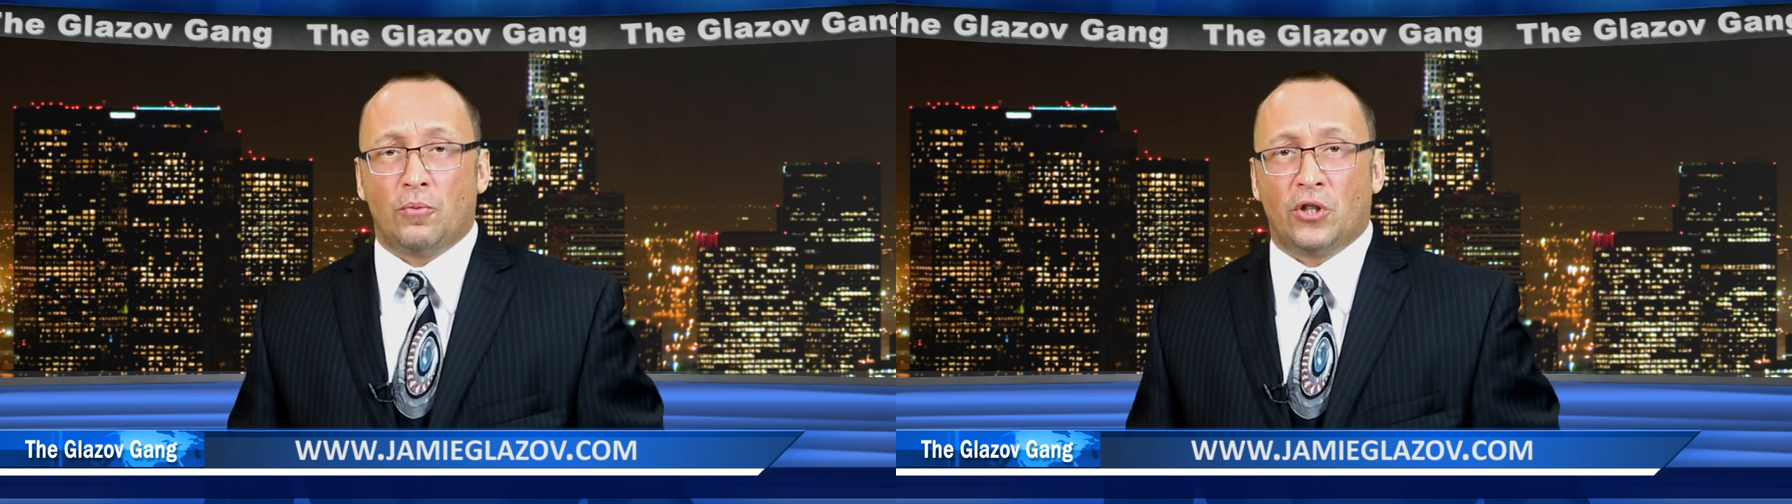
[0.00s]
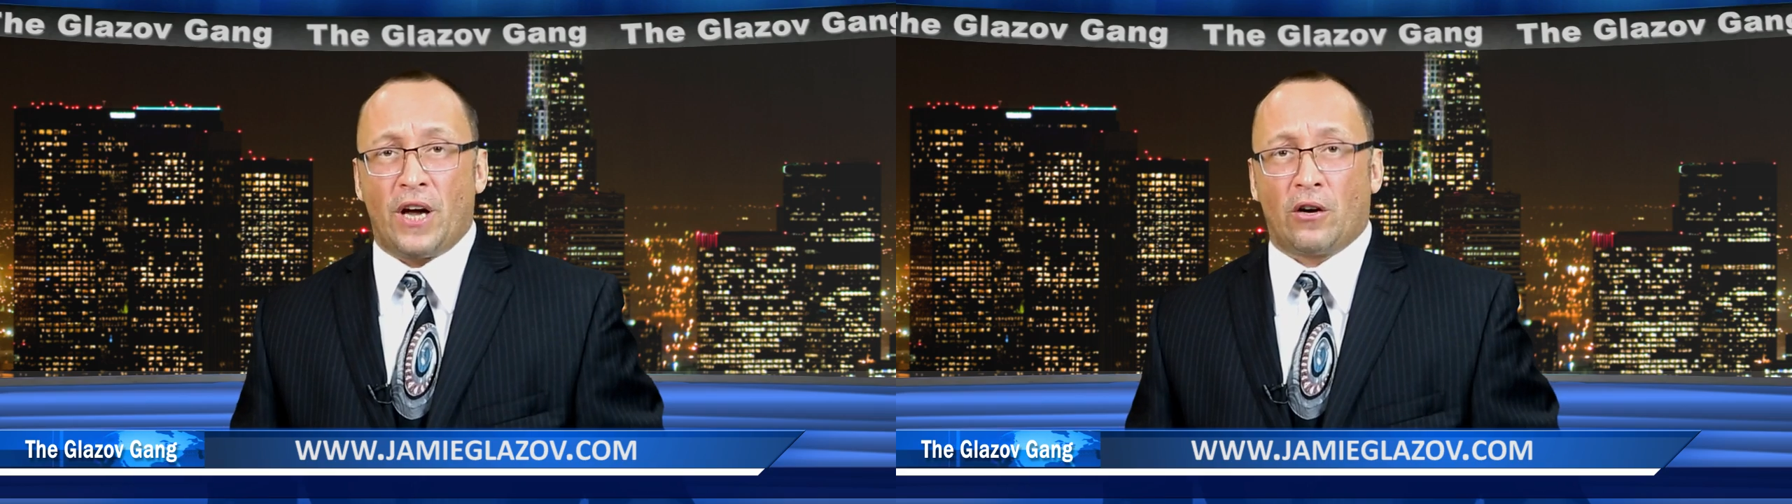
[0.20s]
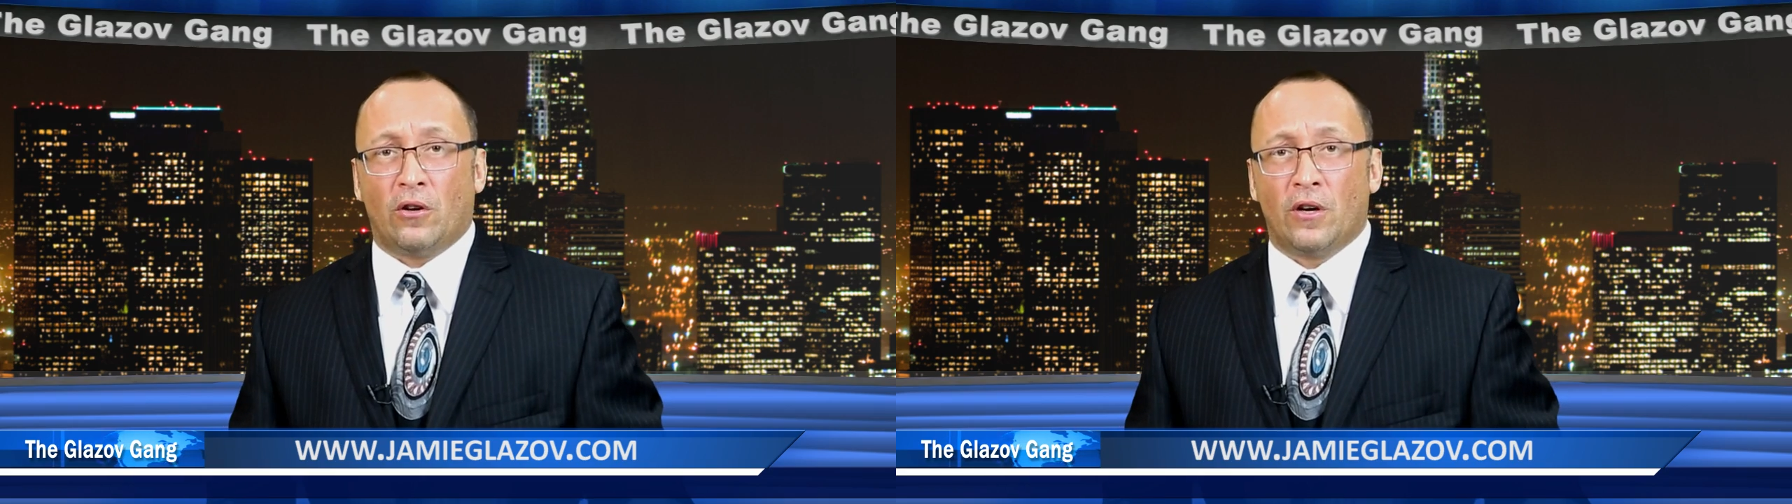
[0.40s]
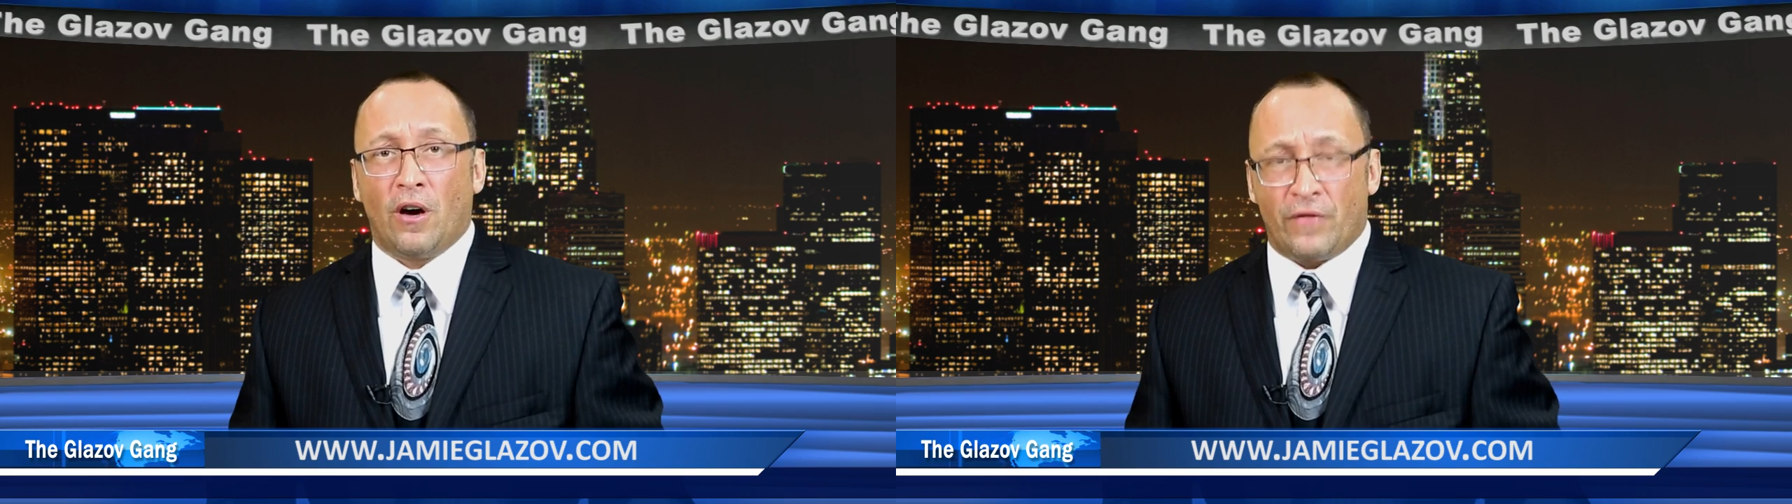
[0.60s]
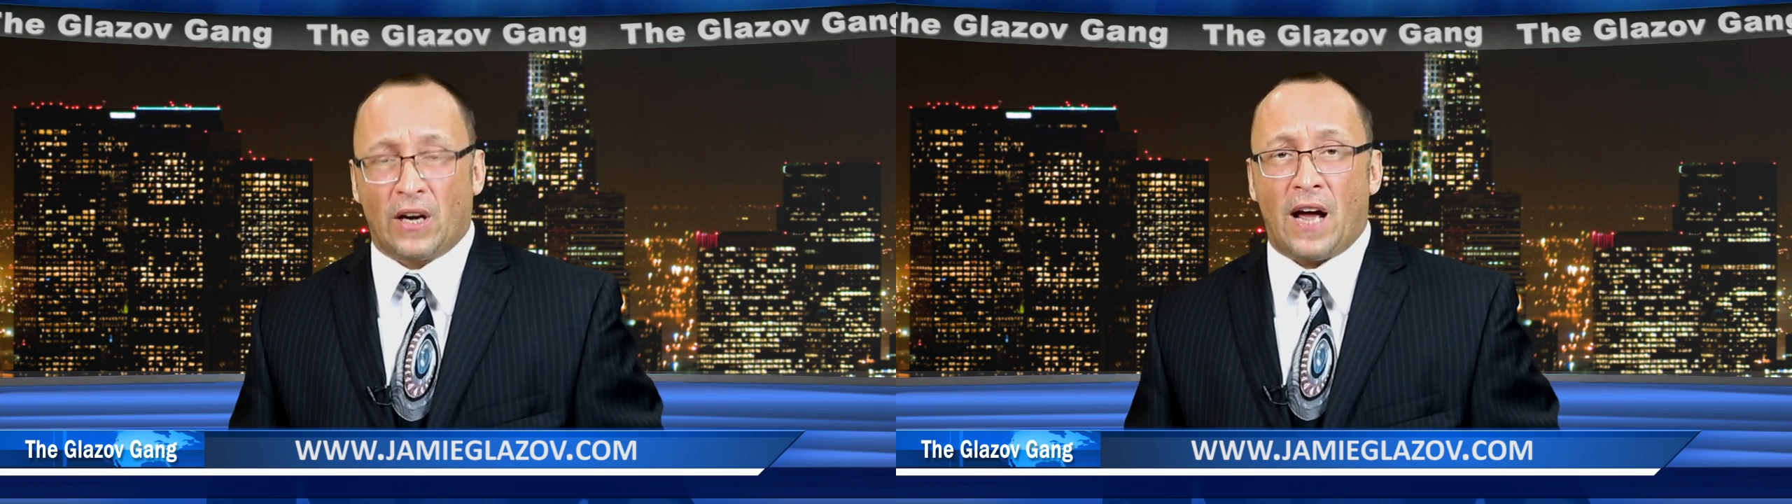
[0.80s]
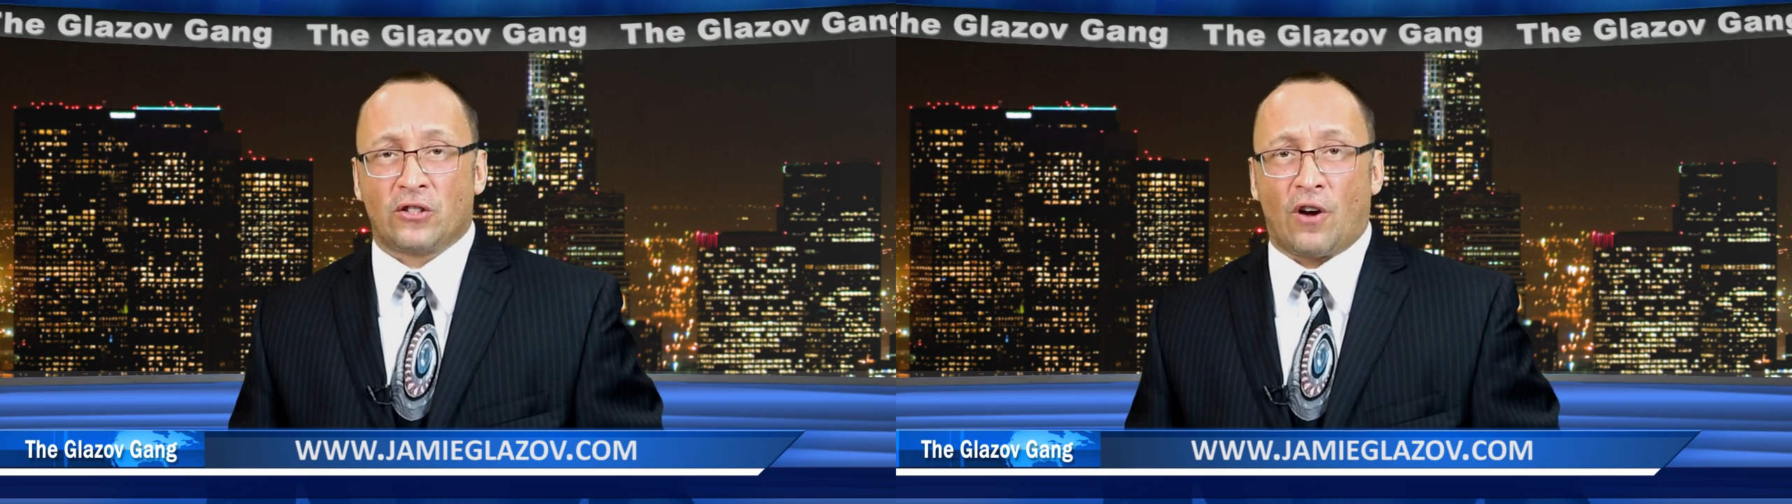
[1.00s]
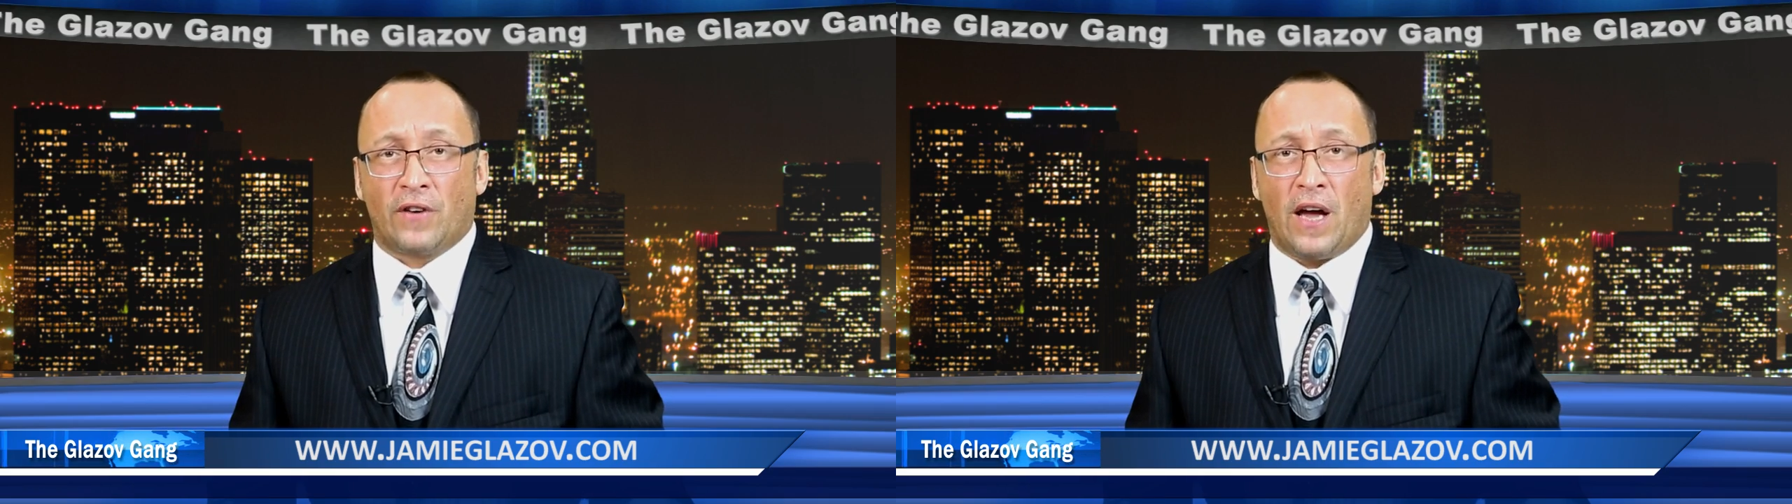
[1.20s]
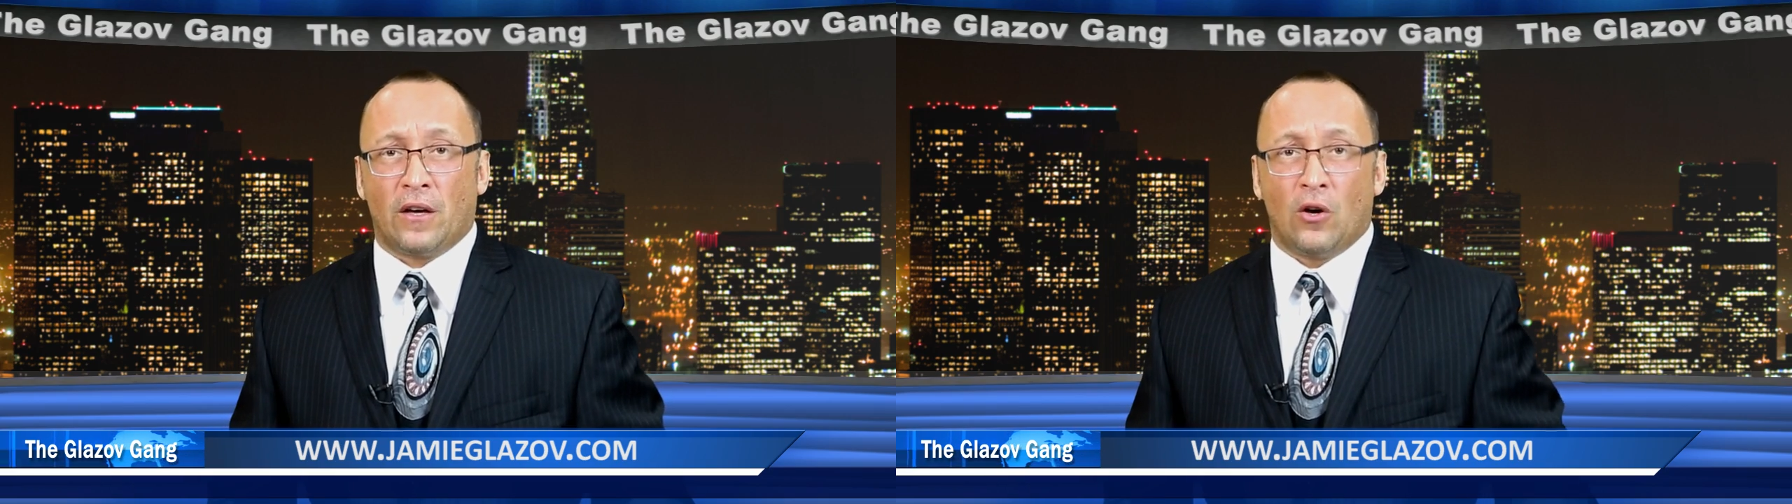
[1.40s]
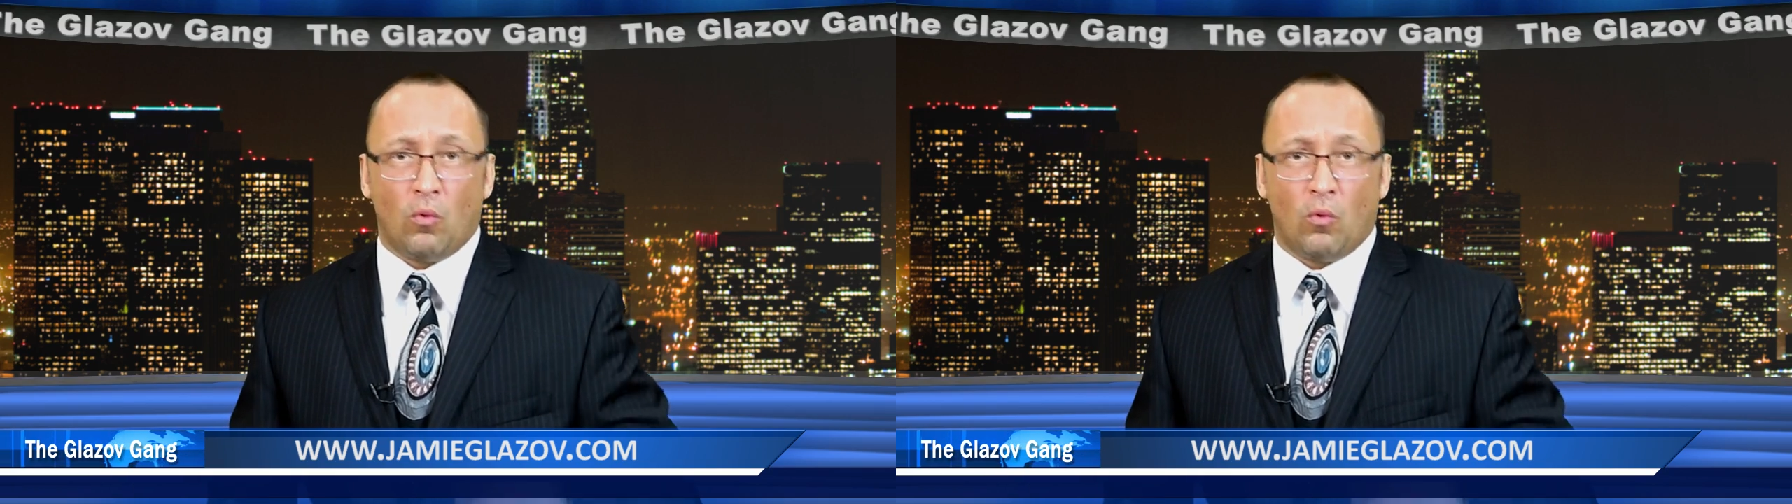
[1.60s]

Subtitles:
channel of the Glazov Gang.